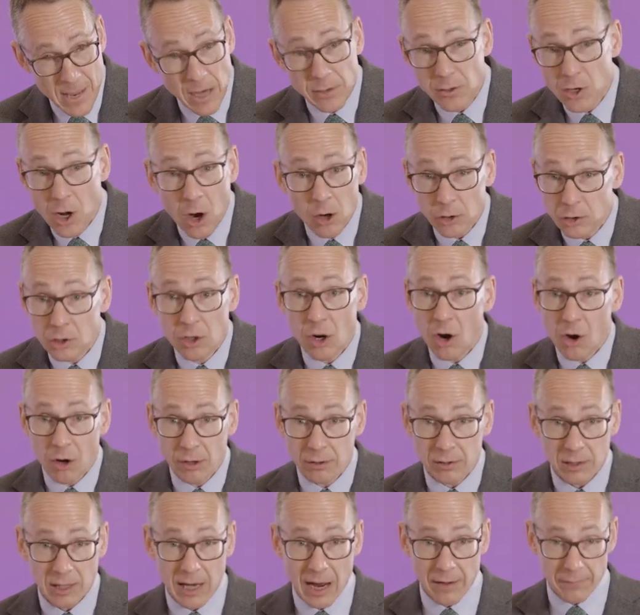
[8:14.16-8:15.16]
Not
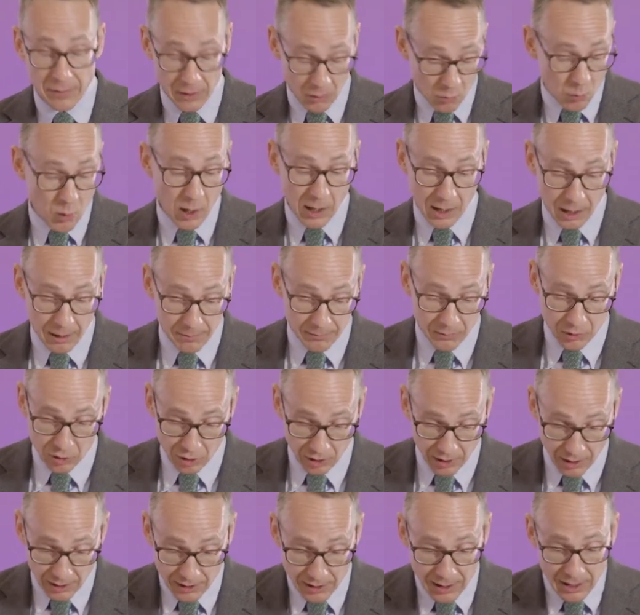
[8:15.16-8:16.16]
on Gavin
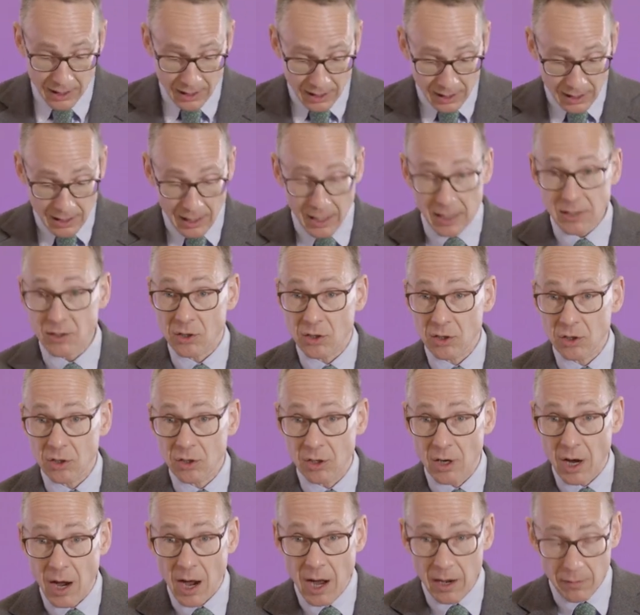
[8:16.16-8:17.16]
Williamson,
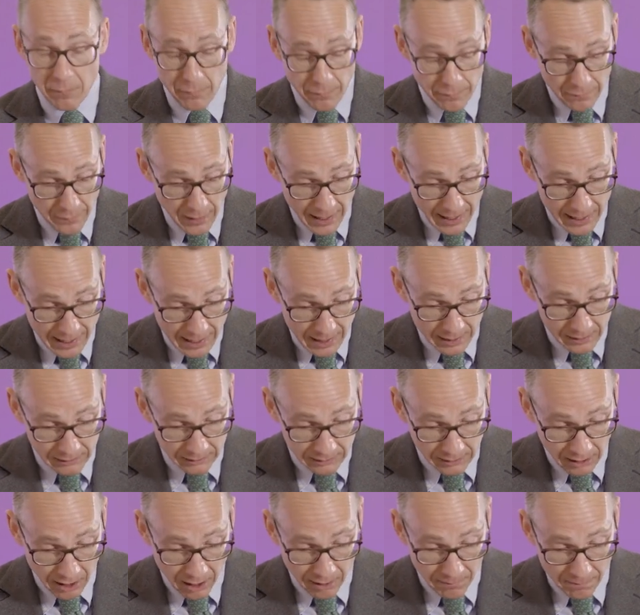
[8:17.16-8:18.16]
it's unfair
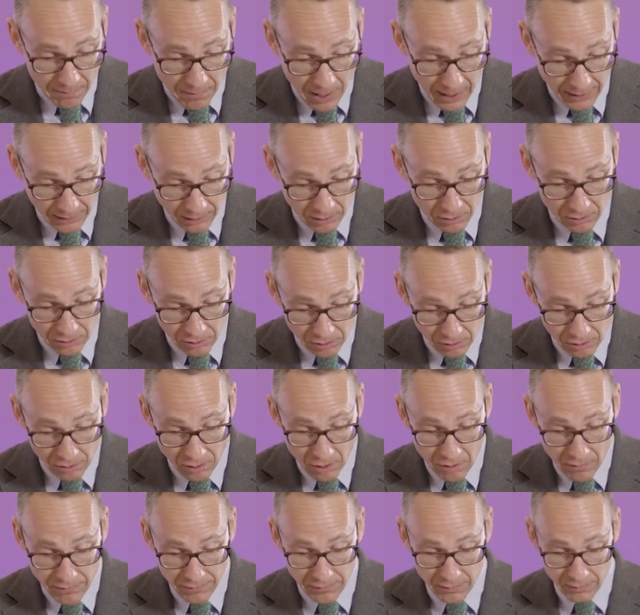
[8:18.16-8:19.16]
on Michael
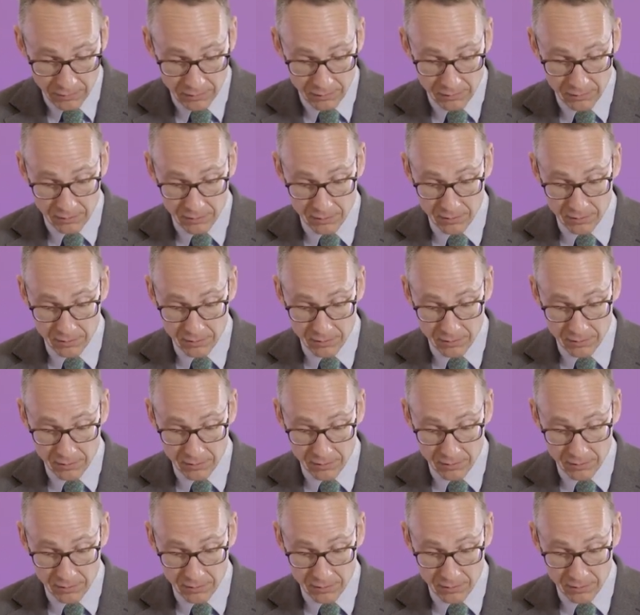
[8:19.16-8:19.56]
Crawford.